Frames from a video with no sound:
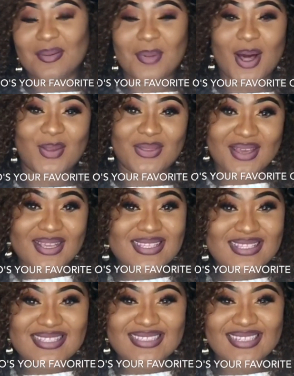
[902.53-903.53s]
about
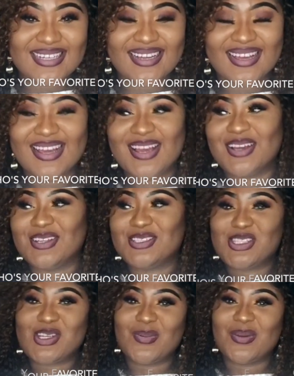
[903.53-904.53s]
this?
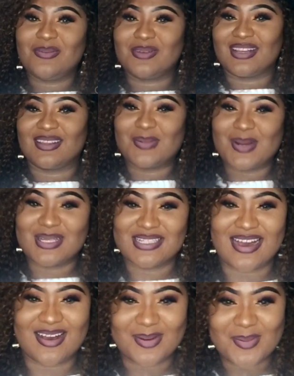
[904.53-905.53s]
Do we really want
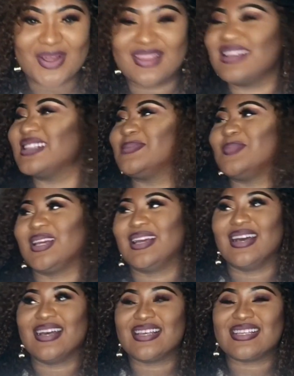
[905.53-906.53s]
to talk about this?
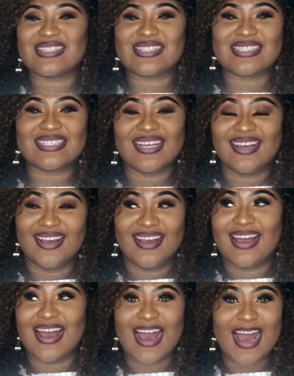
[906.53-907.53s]
Because
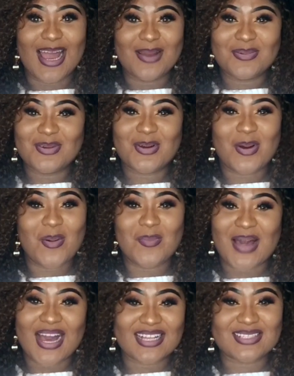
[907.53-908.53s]
I will go
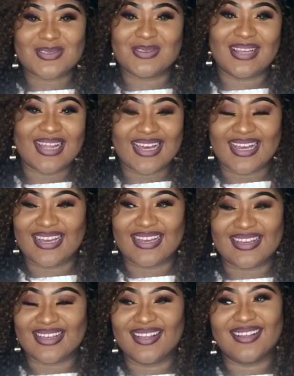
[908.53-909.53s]
back to
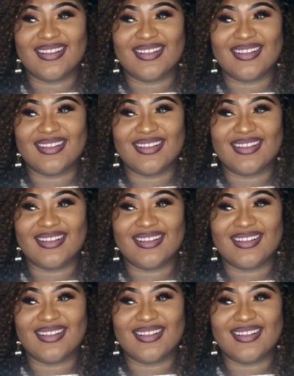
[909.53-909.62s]
like,